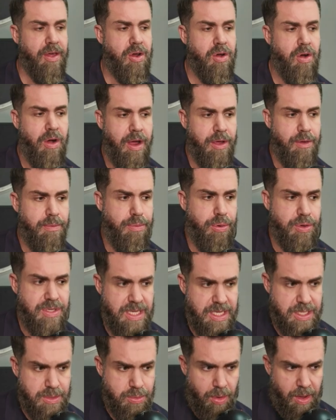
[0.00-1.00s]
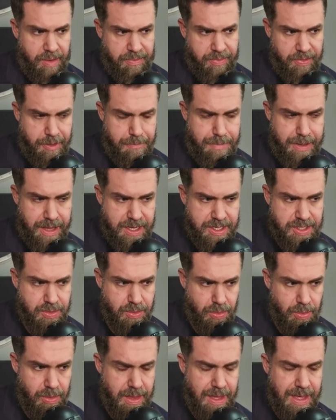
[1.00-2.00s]
guy who puts his wife on the
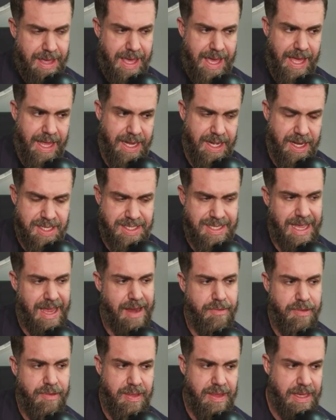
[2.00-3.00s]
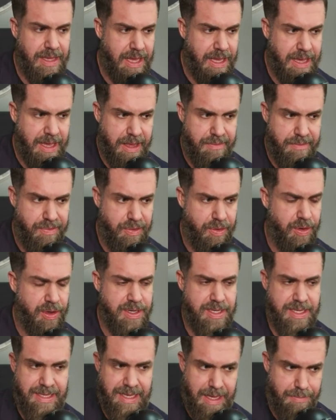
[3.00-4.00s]
pedestal and he does everything he can for her
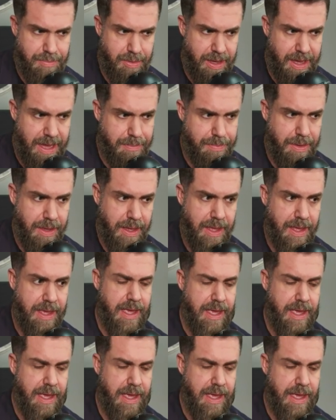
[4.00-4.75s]
to keep her happy.